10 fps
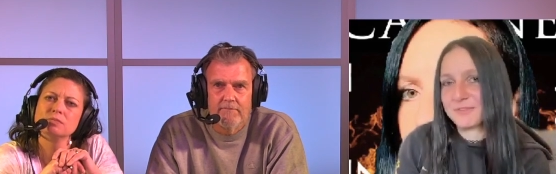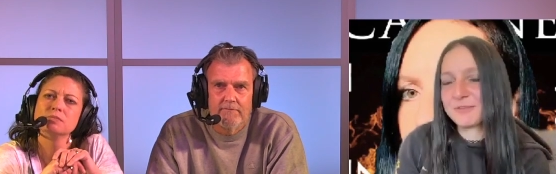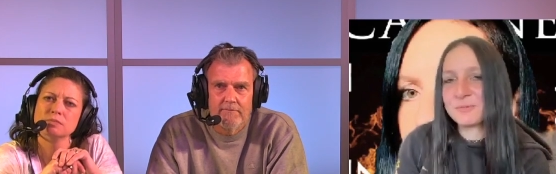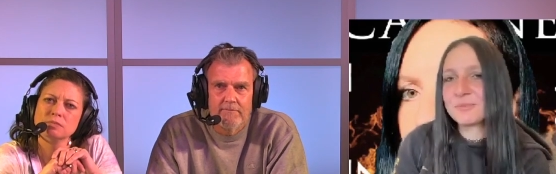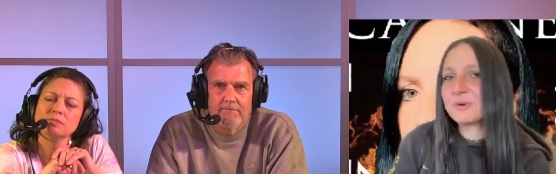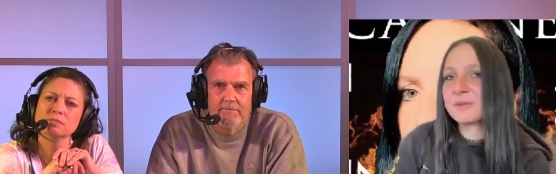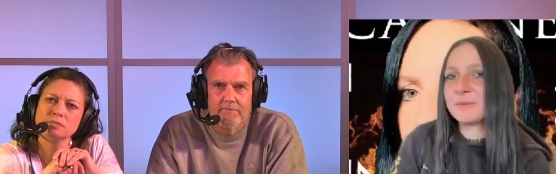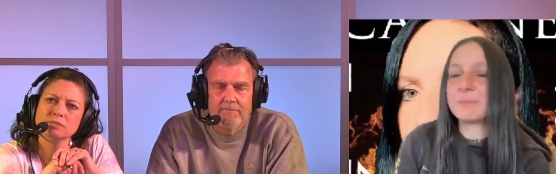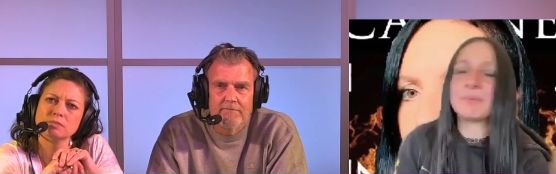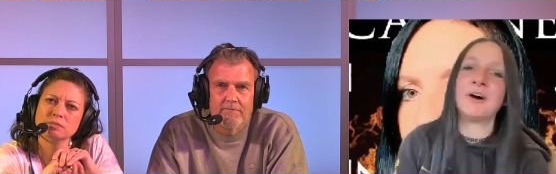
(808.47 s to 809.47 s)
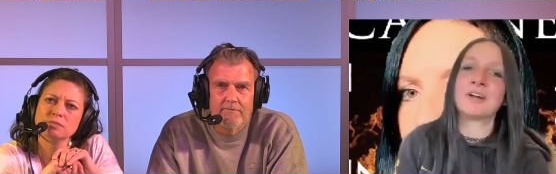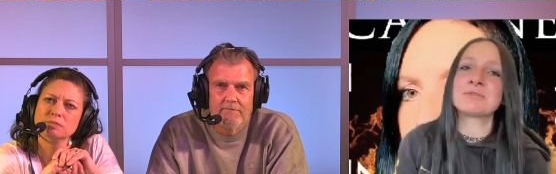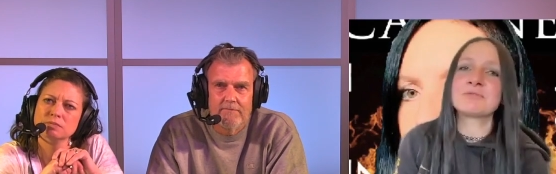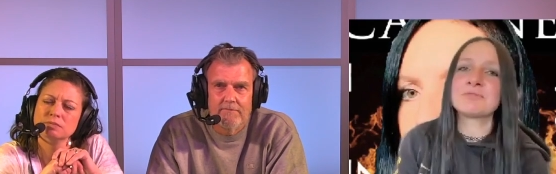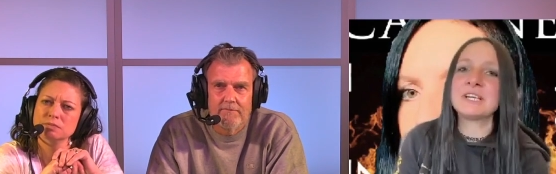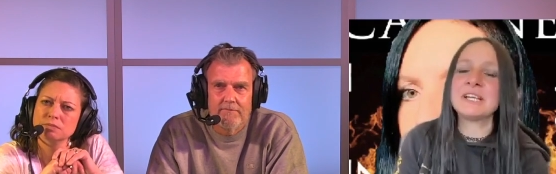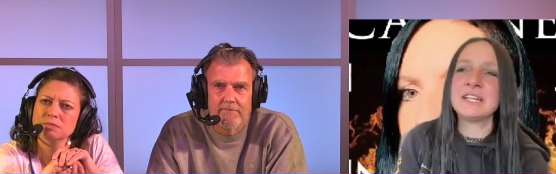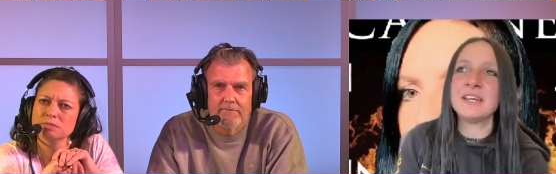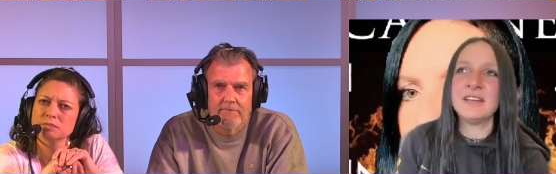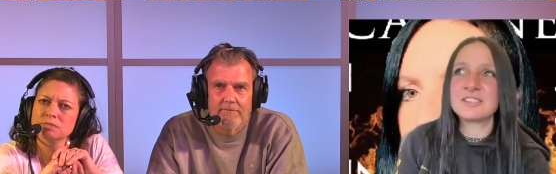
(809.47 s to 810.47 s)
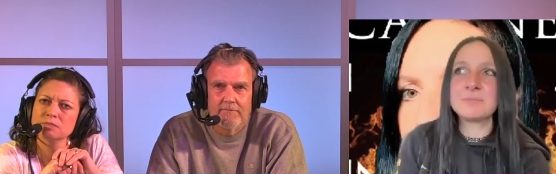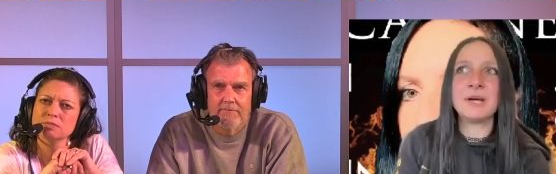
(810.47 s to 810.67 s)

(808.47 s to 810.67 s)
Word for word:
Speaker 1: This was one of the big parts. She was really, she's